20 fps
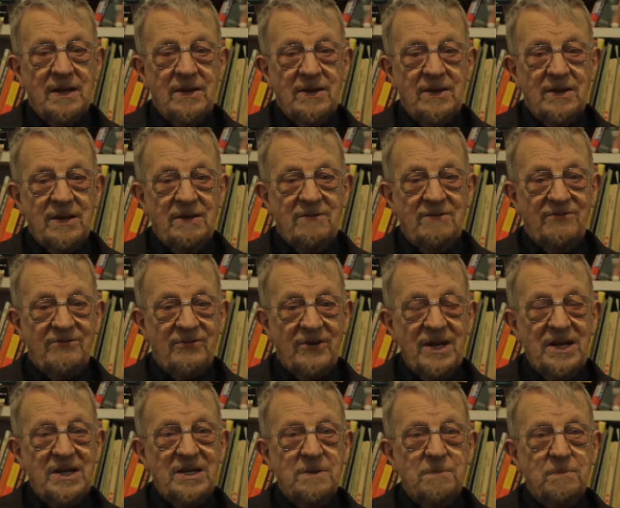The
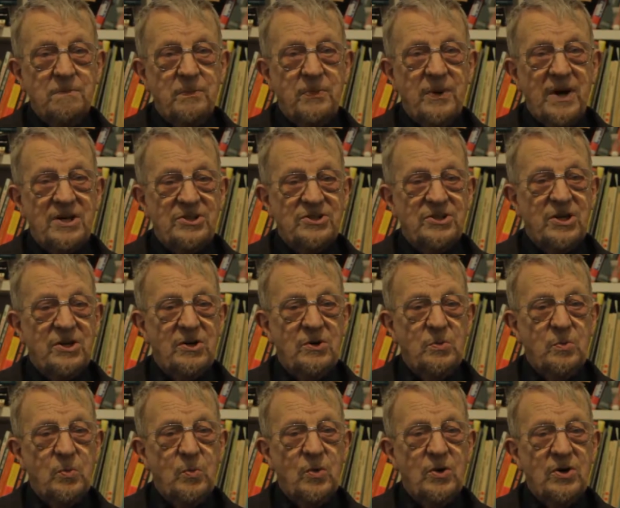Freedom Press
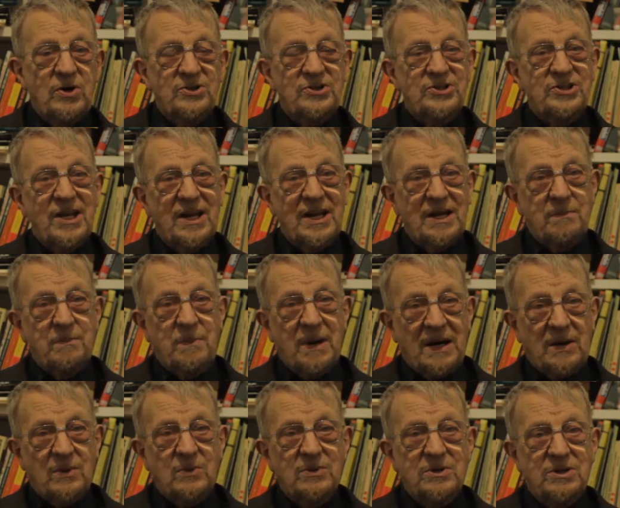group were still
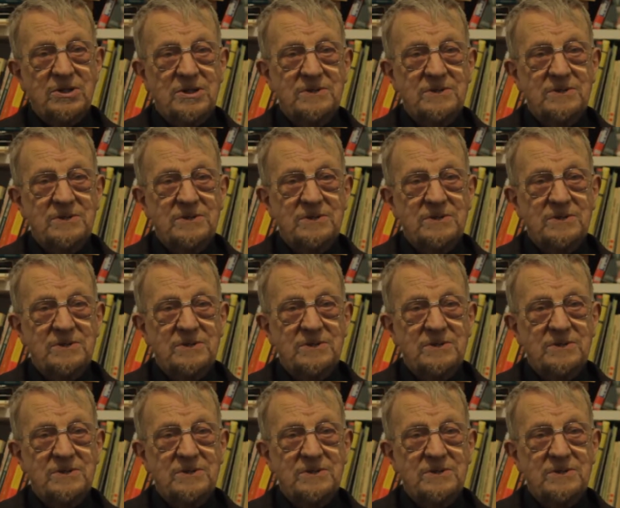about